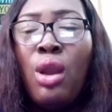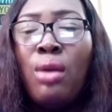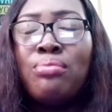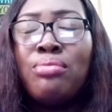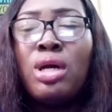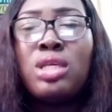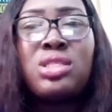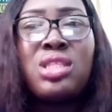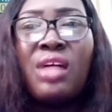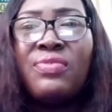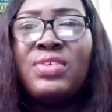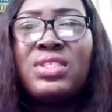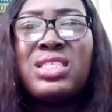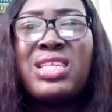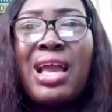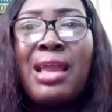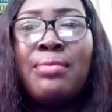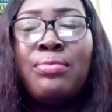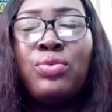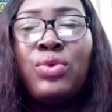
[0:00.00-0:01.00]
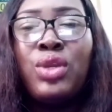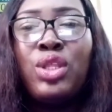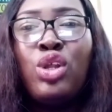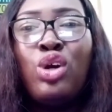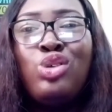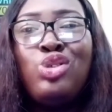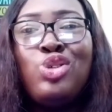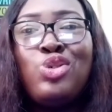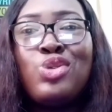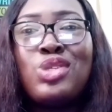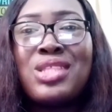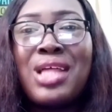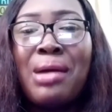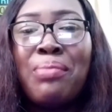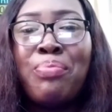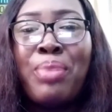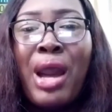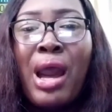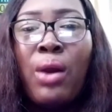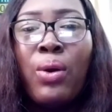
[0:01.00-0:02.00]
Most of the time, we don't use
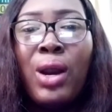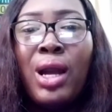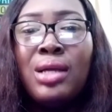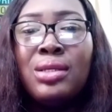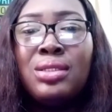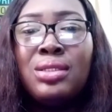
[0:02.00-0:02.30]
that power.